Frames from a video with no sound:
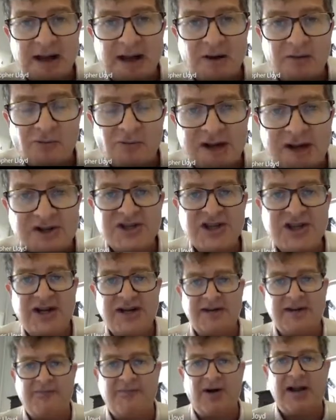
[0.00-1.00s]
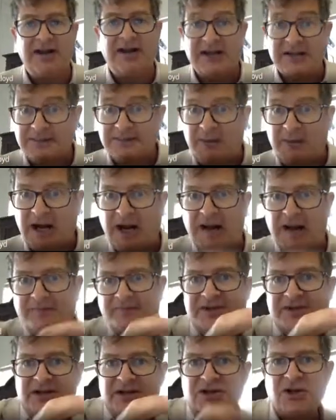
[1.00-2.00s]
right side of the brain that's
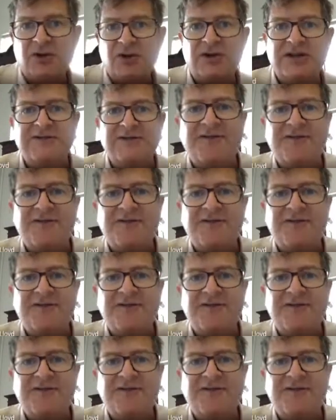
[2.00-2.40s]
plumbed into its